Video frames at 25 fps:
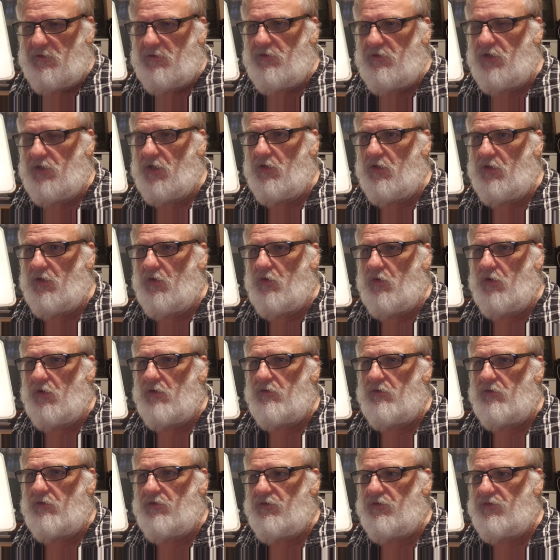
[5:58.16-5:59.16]
no
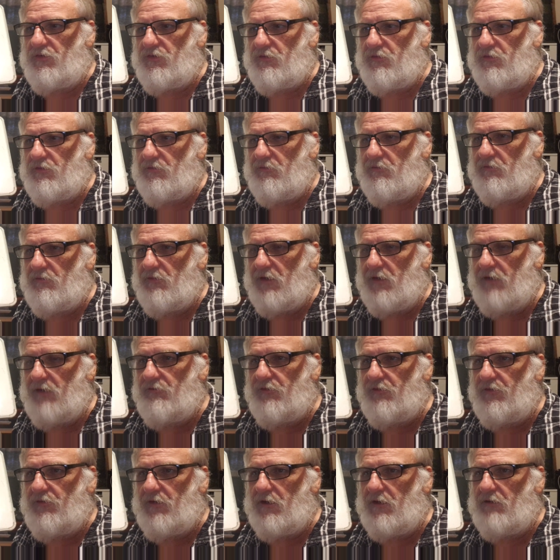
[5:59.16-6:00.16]
longer is
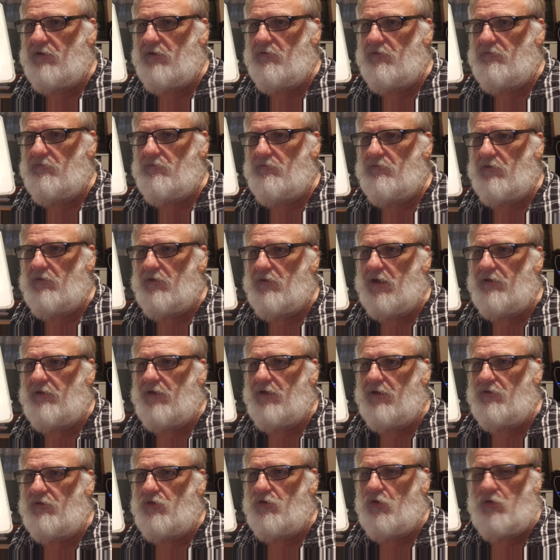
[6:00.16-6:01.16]
everything
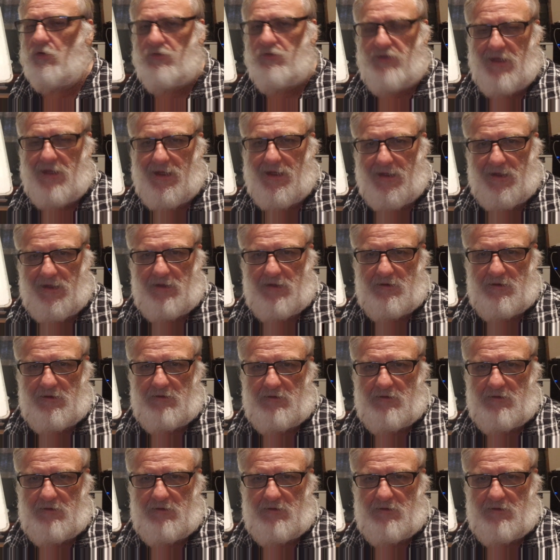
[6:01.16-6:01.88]
at God's hand